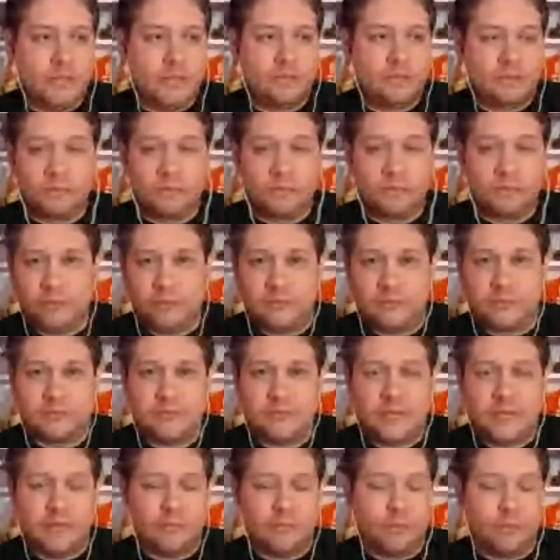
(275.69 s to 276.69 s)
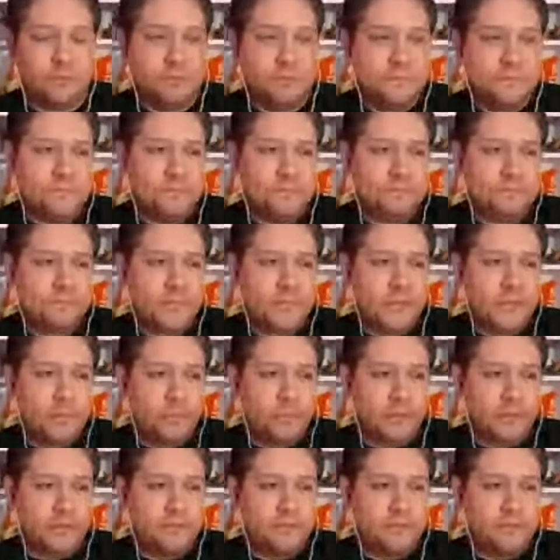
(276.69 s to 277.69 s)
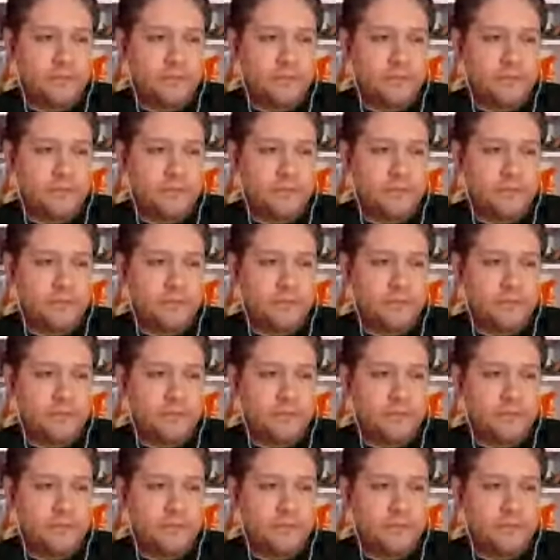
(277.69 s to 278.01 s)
And the same applies to the supervillains of this novel.